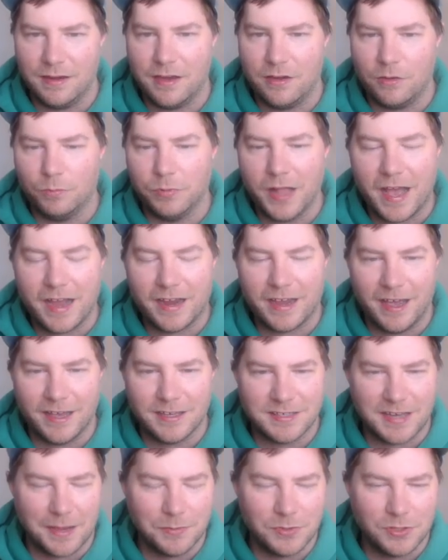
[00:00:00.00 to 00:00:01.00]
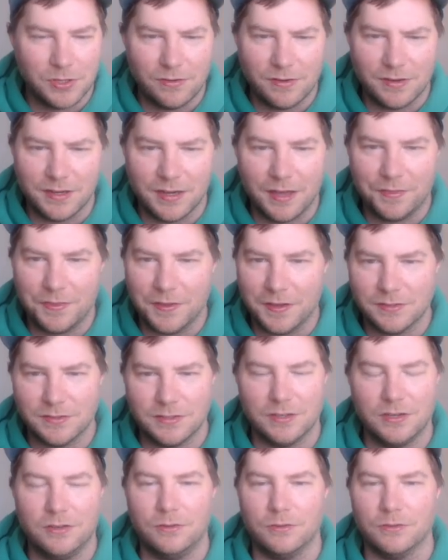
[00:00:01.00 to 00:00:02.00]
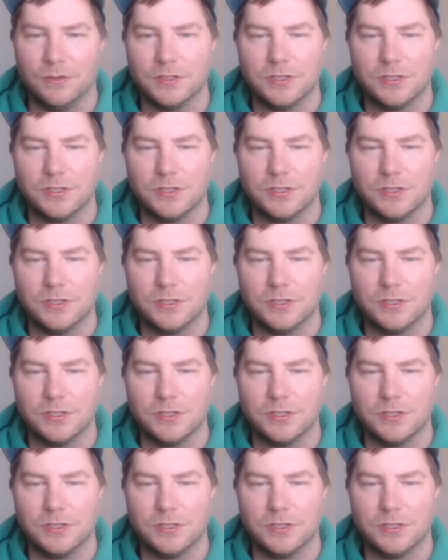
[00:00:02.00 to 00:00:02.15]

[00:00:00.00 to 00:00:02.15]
now black has absolutely nothing to do.